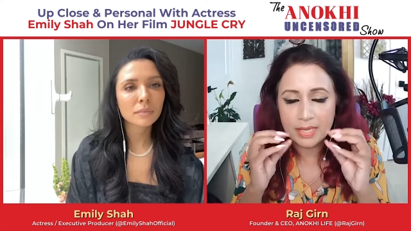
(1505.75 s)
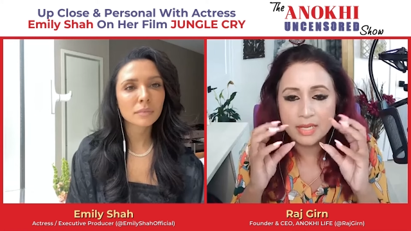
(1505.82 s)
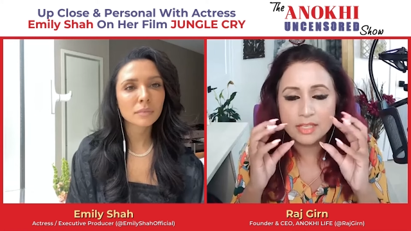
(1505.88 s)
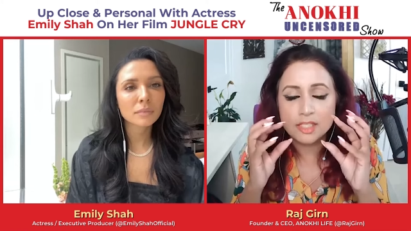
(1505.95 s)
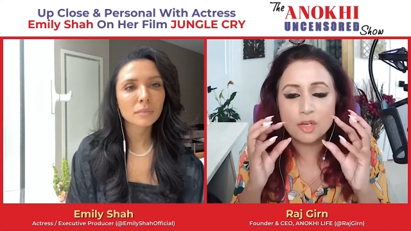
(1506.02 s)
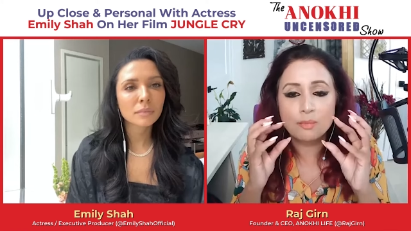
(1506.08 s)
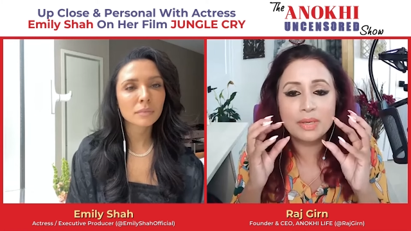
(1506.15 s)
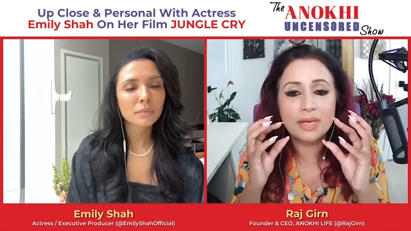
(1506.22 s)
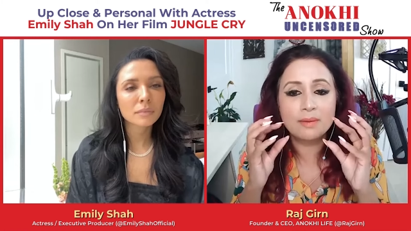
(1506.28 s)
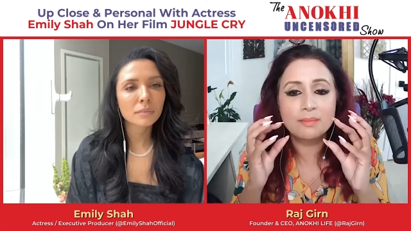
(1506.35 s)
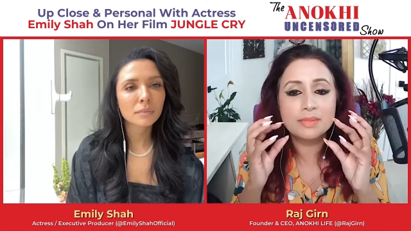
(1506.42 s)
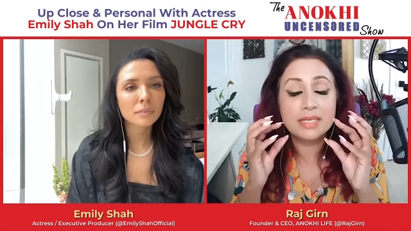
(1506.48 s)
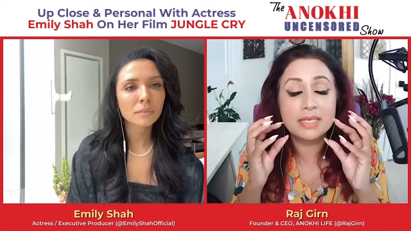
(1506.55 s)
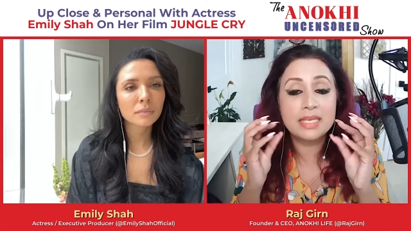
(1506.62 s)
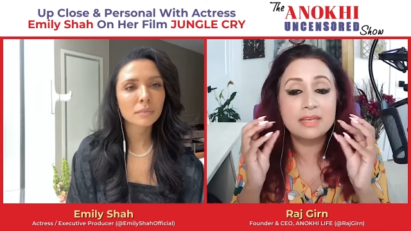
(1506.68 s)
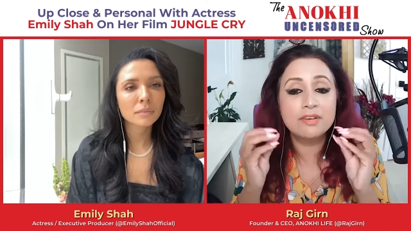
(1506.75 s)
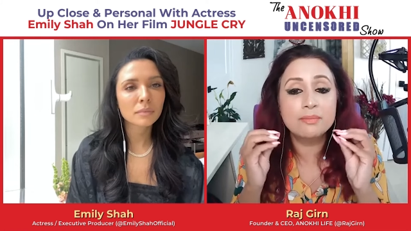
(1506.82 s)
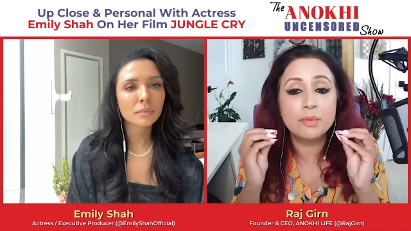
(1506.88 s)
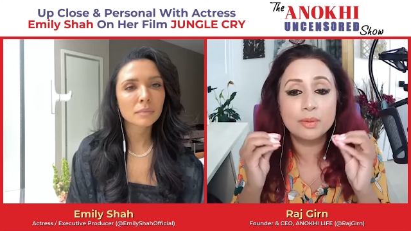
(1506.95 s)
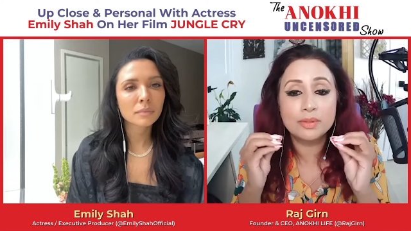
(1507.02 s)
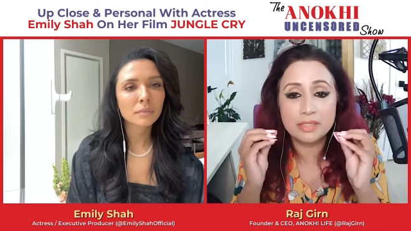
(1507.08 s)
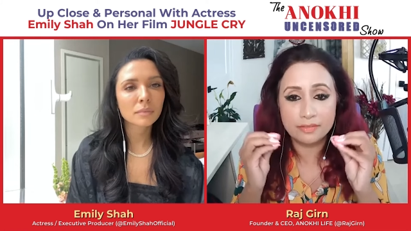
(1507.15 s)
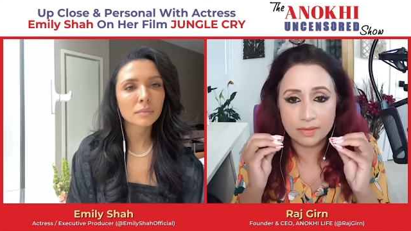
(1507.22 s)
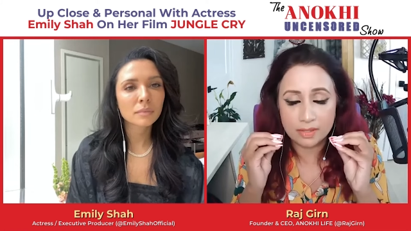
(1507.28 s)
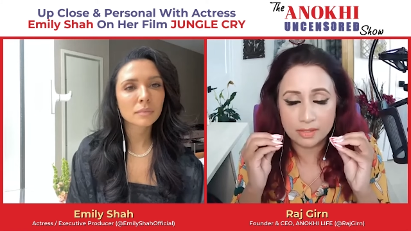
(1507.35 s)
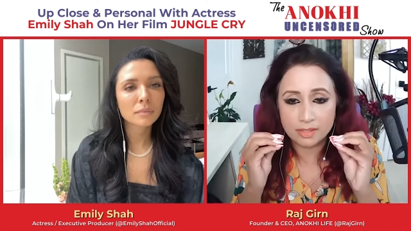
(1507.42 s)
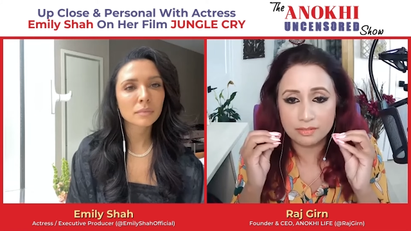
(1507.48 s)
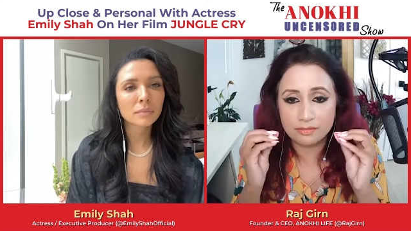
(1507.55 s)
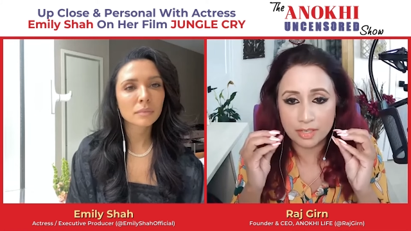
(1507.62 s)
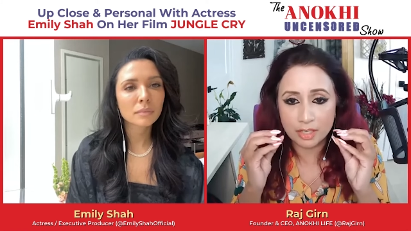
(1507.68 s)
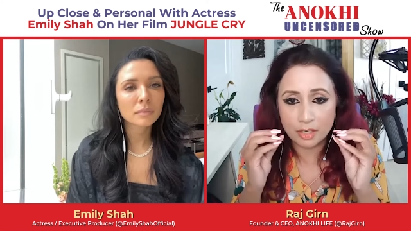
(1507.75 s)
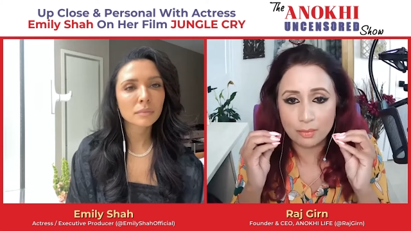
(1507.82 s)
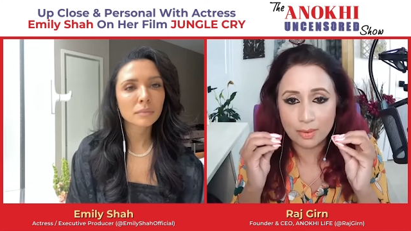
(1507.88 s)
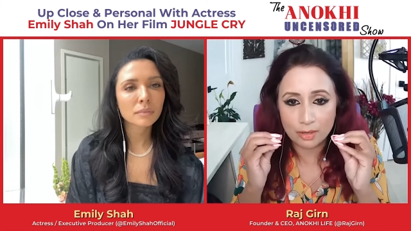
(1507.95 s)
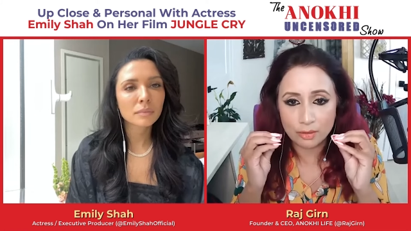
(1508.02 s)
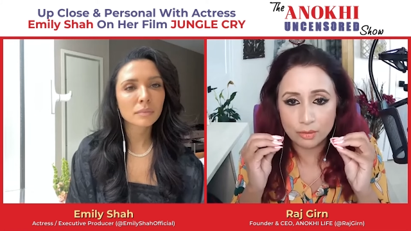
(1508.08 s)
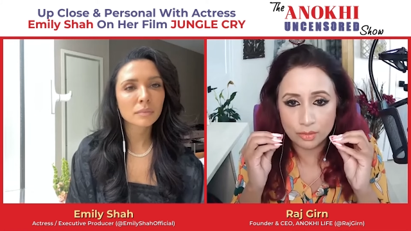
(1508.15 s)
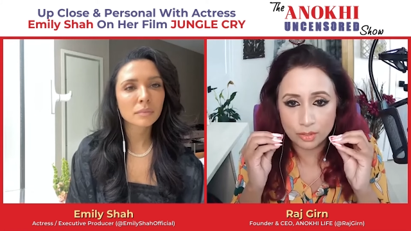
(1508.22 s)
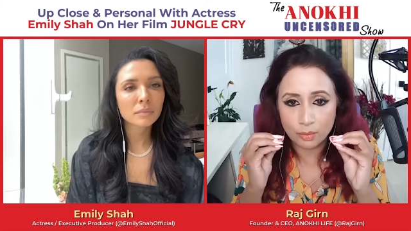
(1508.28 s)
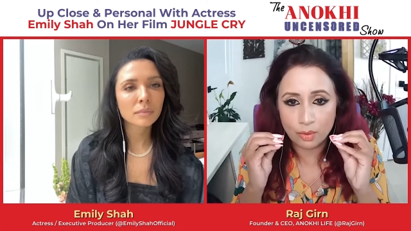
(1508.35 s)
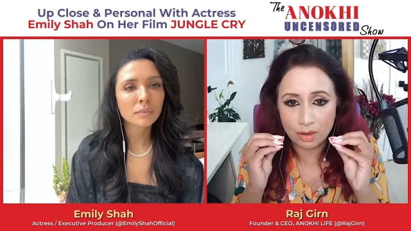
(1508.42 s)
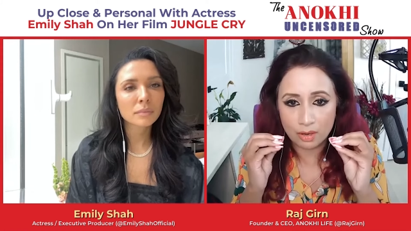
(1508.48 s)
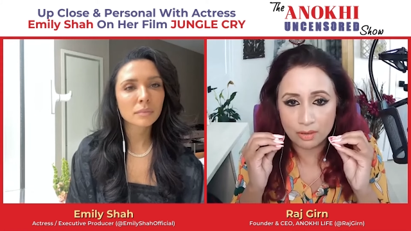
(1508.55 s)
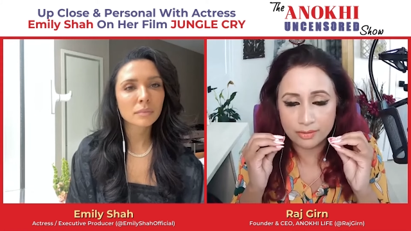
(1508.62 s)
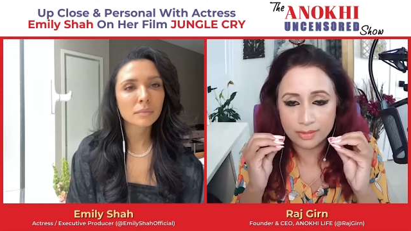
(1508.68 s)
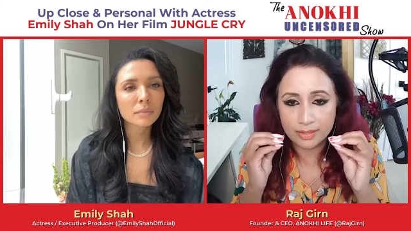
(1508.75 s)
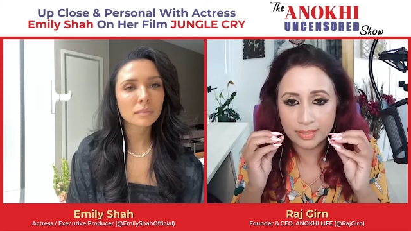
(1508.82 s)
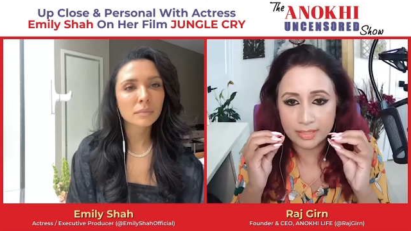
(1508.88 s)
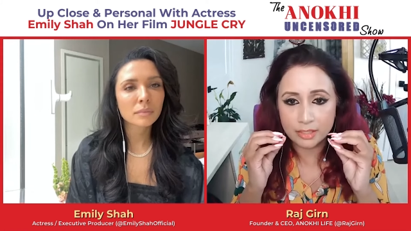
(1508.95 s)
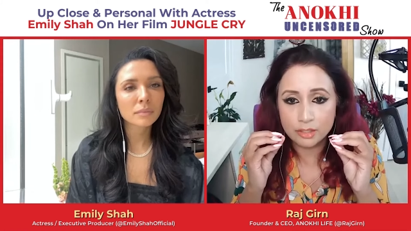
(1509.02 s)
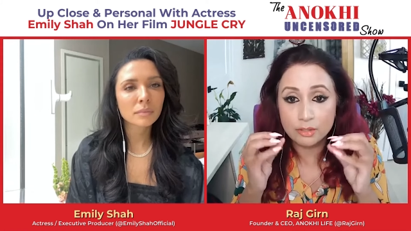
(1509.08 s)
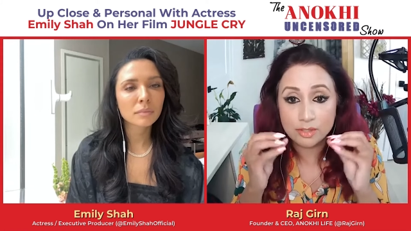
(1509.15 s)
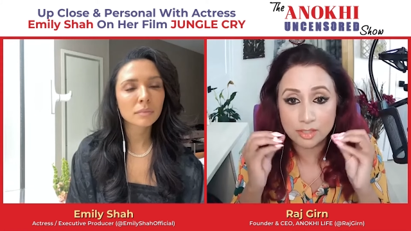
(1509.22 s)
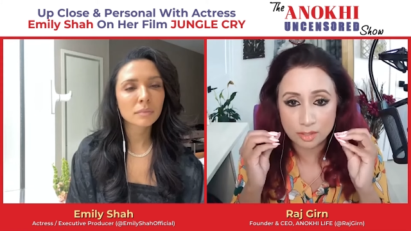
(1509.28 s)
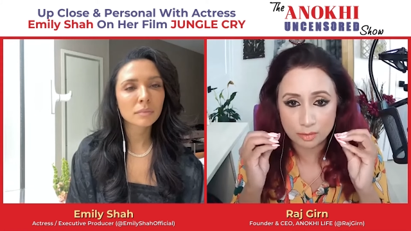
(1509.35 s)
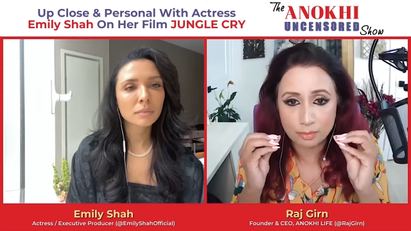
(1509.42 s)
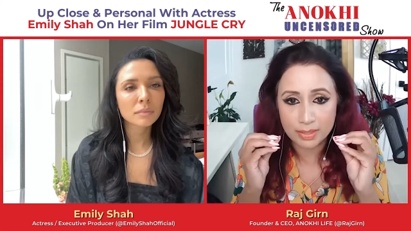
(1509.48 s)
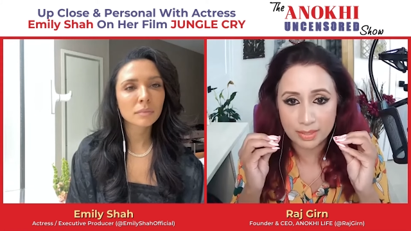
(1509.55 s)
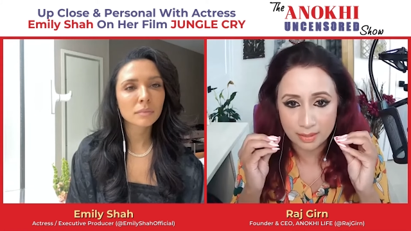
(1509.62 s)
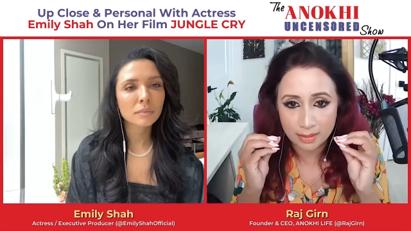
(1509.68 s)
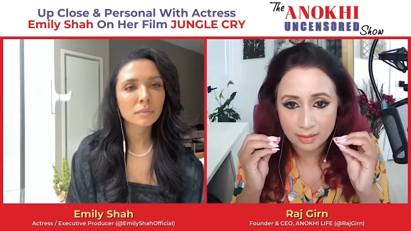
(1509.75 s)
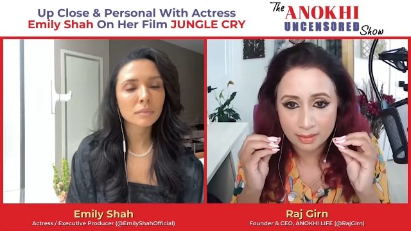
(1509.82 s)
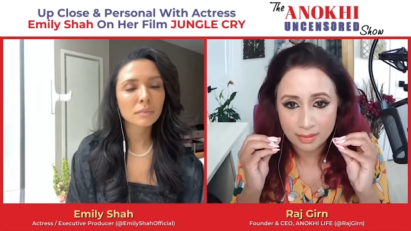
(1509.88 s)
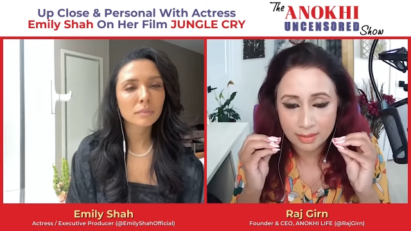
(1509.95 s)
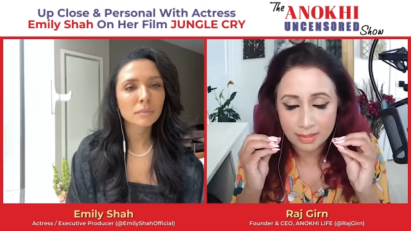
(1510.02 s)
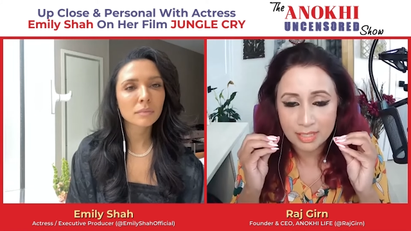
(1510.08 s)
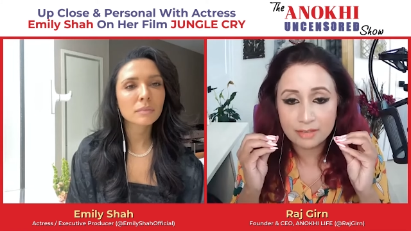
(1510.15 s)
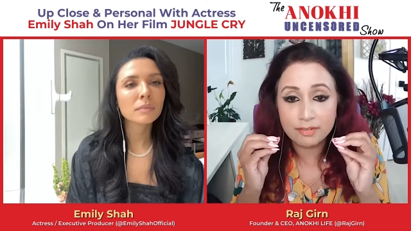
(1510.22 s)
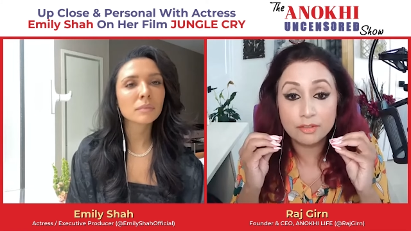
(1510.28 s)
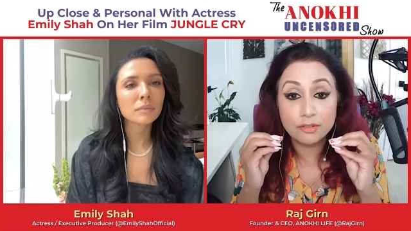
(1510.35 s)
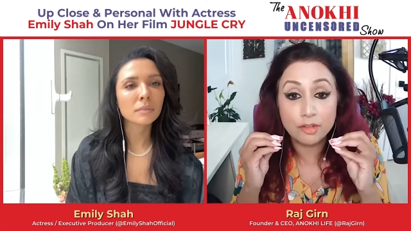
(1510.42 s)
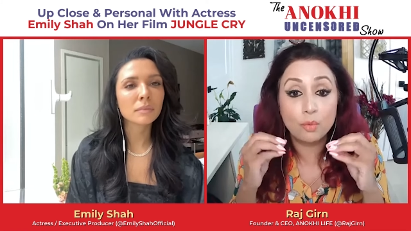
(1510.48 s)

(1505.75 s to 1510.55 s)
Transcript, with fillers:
Speaker 1: so it becomes even more difficult to figure out who you are than it used to be, even mm-hmm.